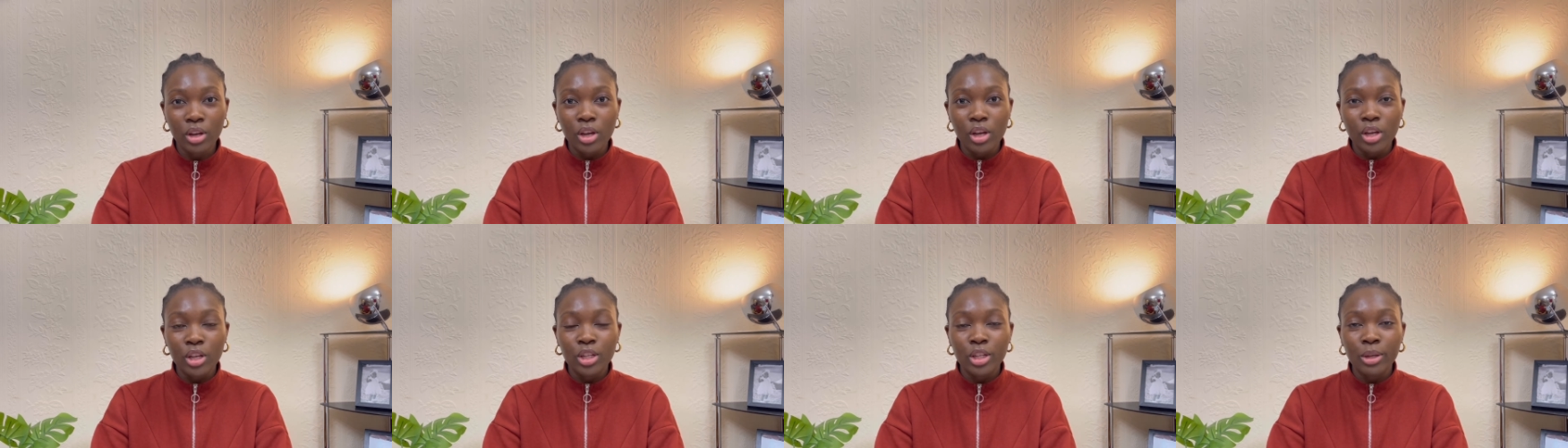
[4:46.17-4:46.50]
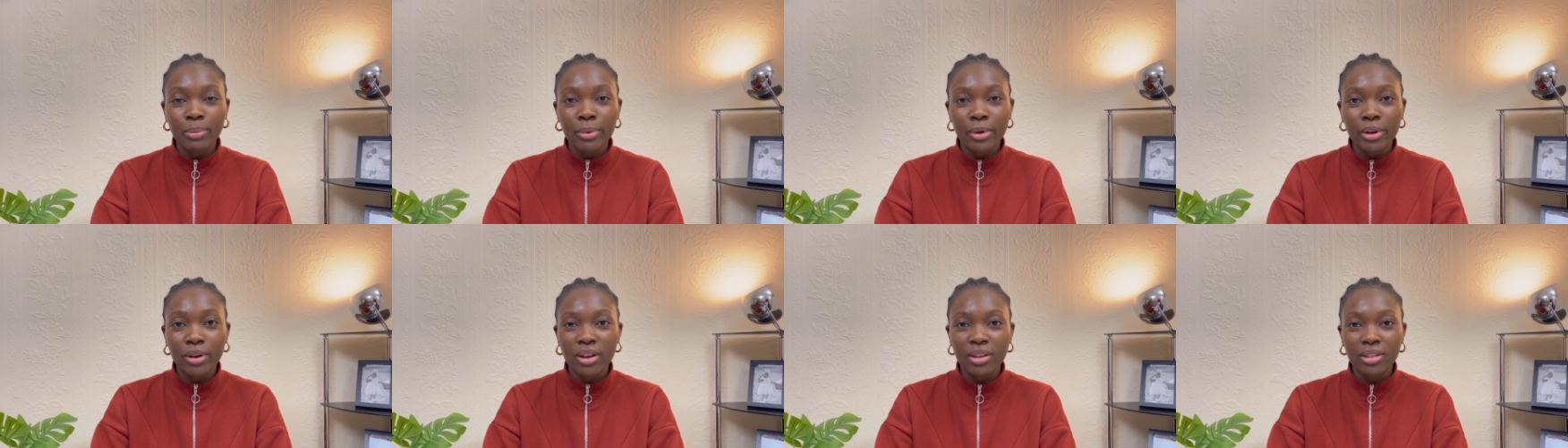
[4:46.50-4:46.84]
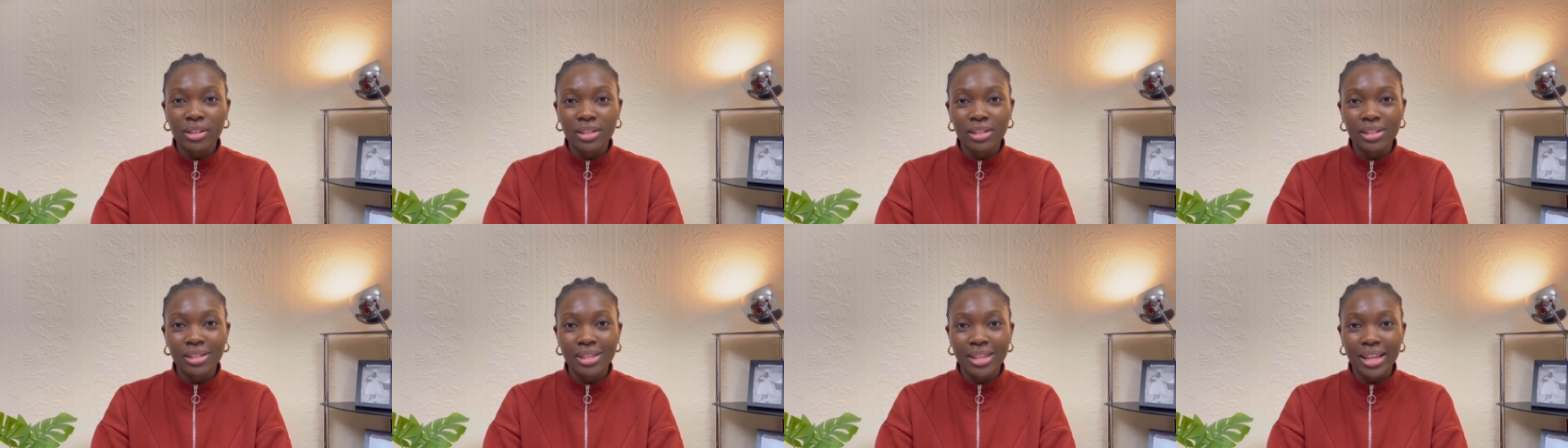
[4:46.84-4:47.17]
So because
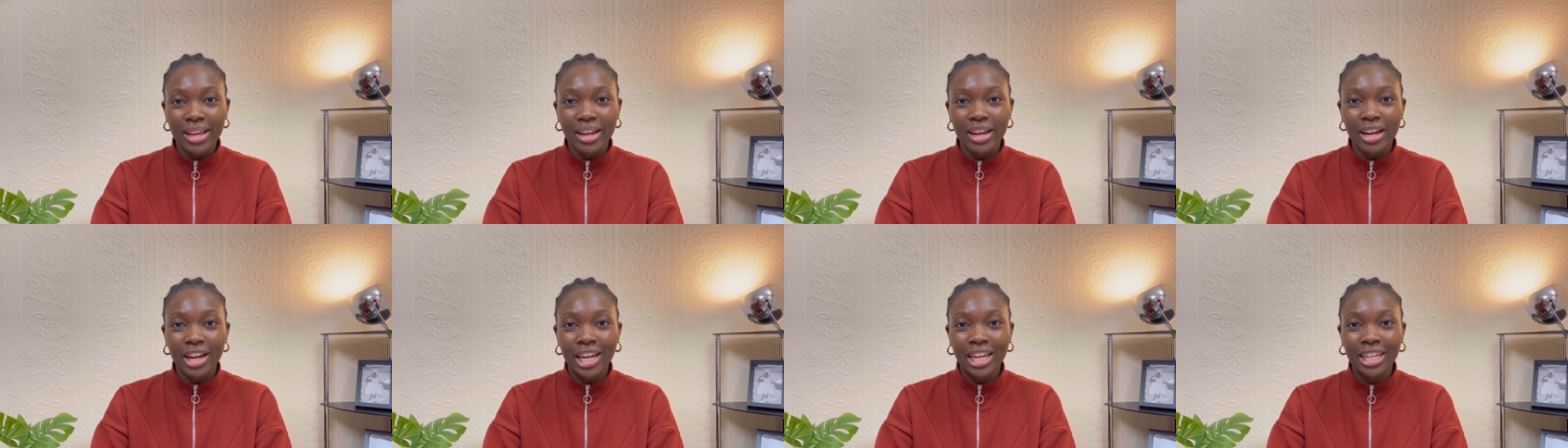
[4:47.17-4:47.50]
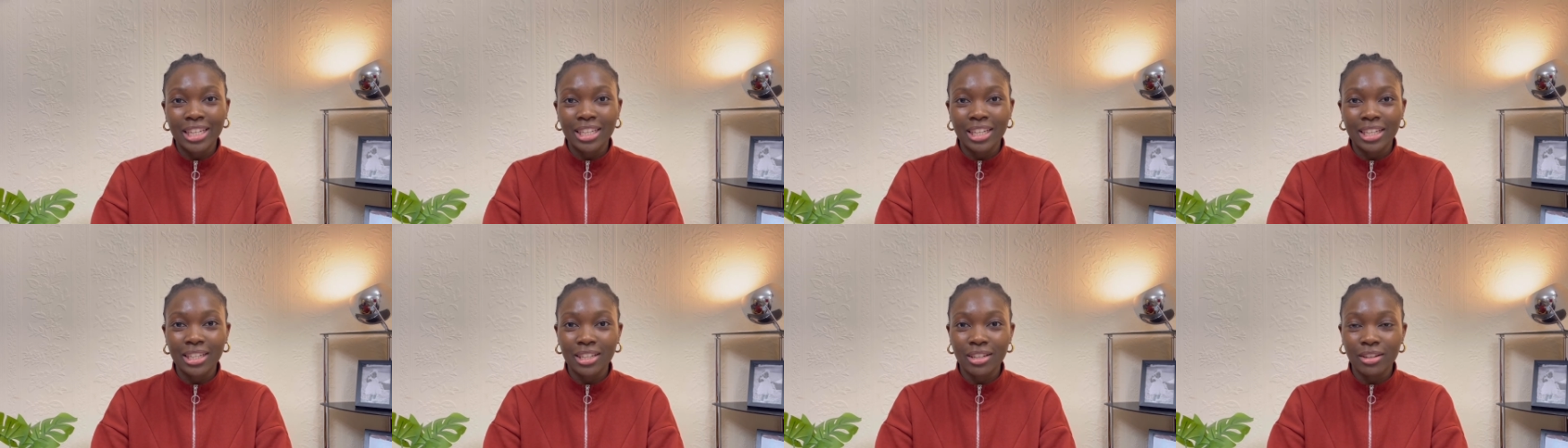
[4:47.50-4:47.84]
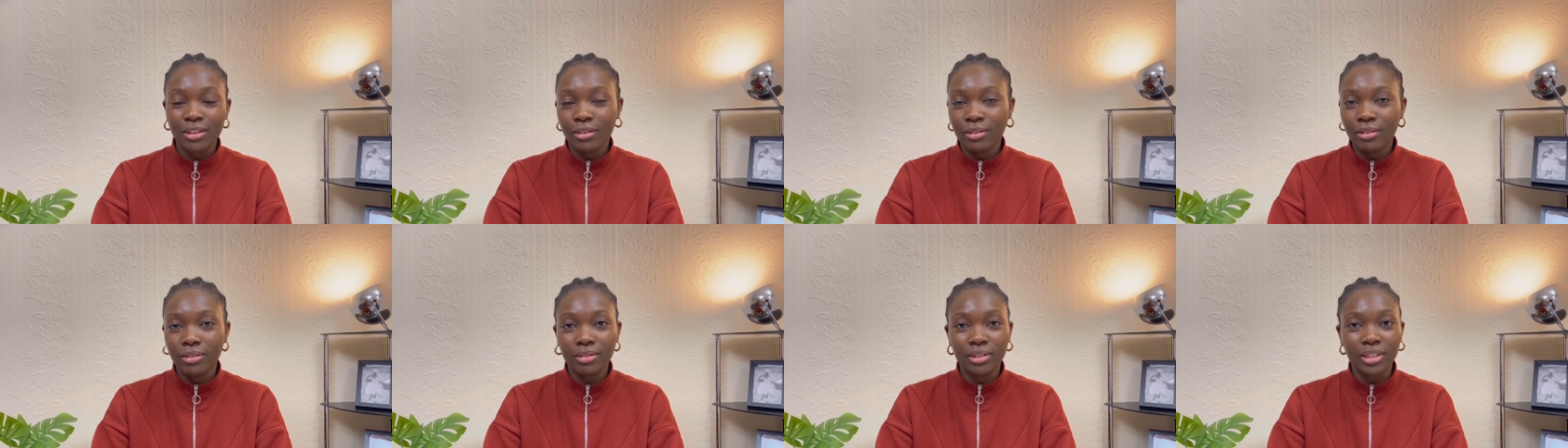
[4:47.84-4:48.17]
it's thicker, it
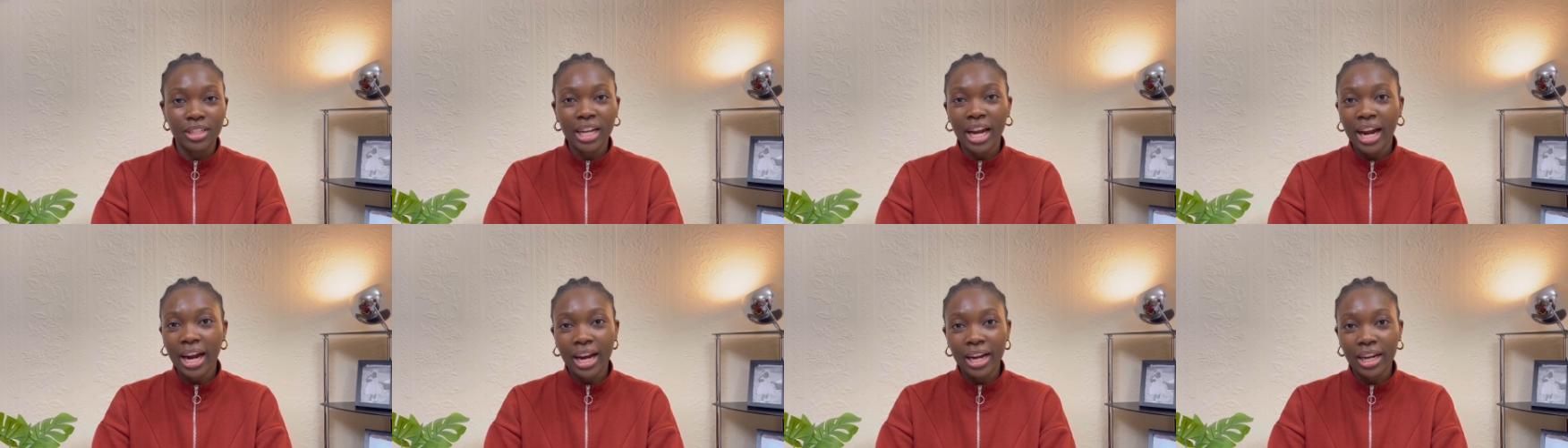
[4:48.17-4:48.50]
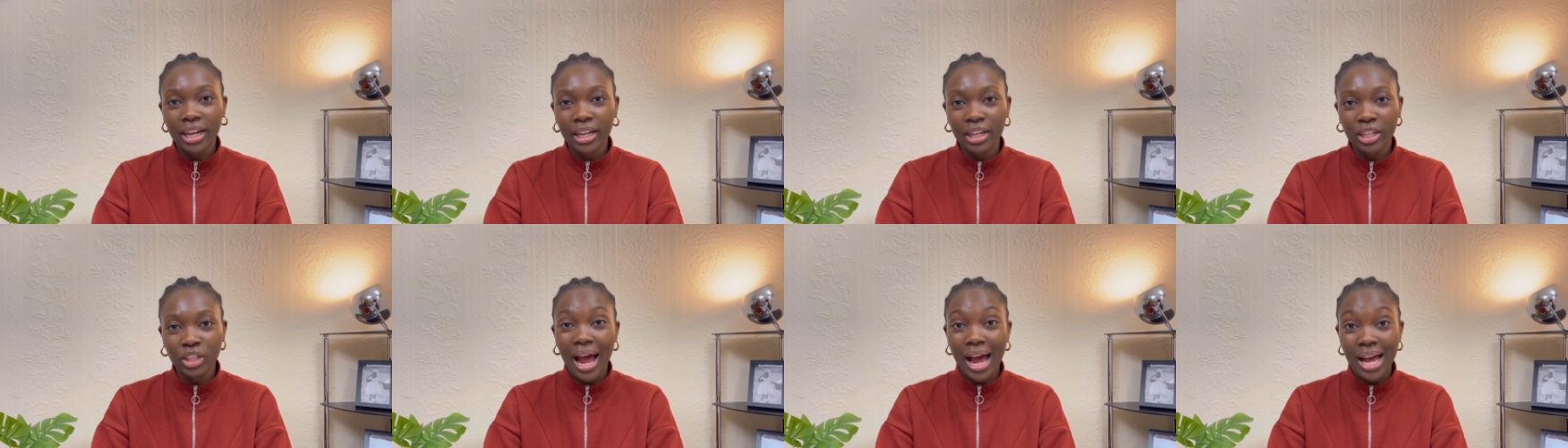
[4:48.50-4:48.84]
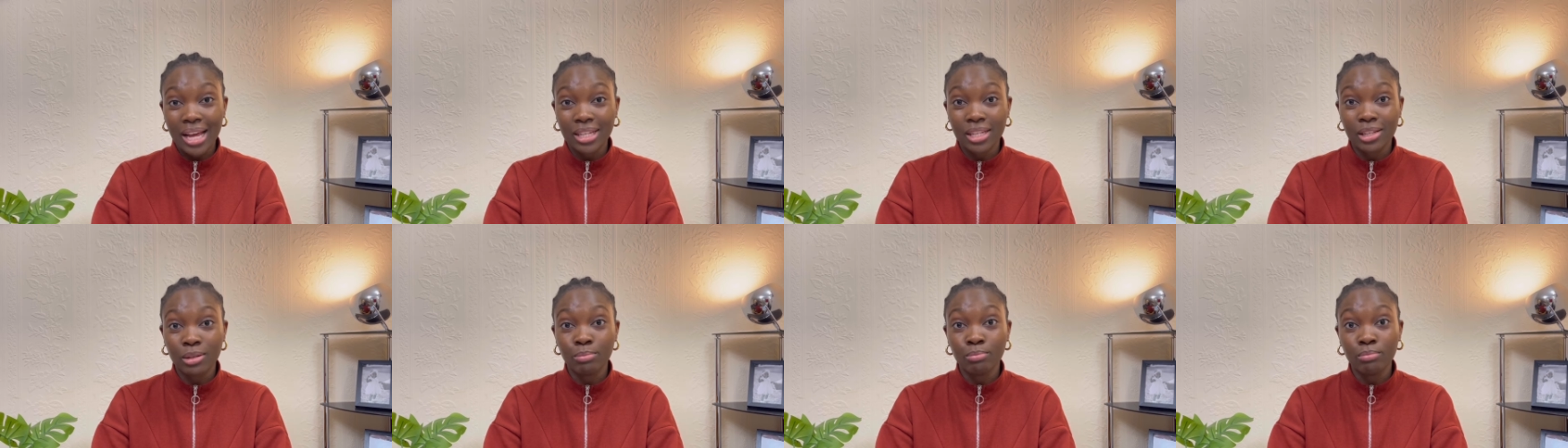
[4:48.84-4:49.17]
doesn't tarnish
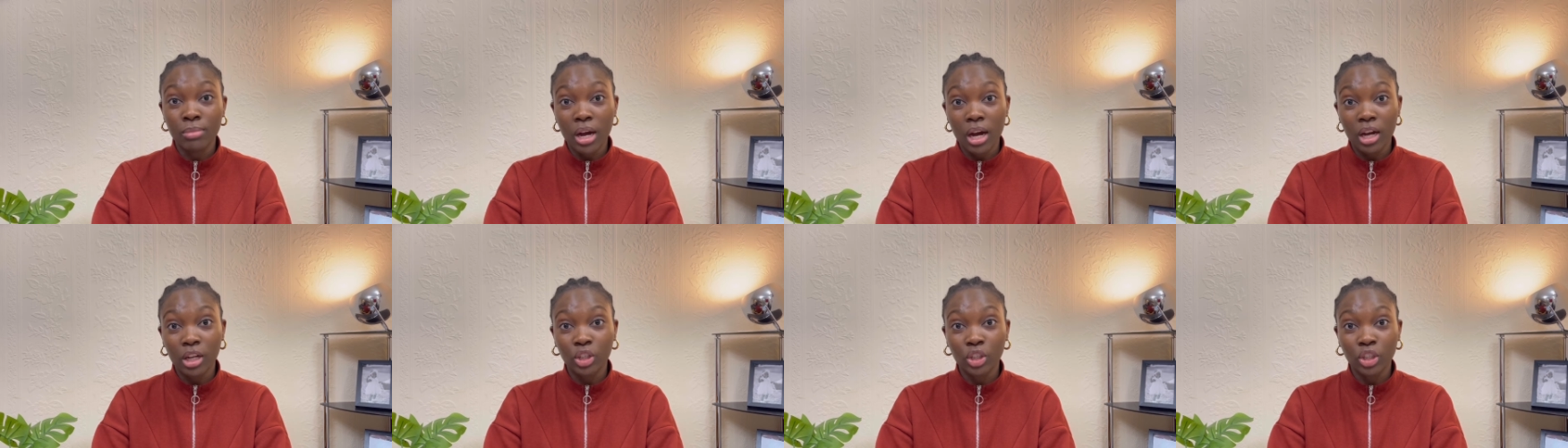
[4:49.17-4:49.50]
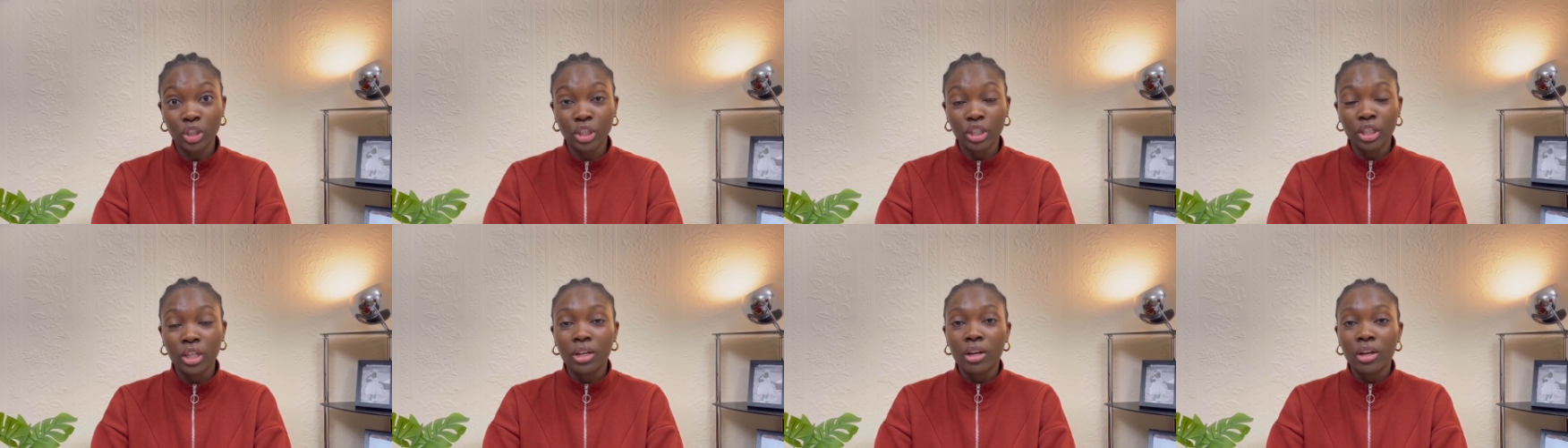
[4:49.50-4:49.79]
as much,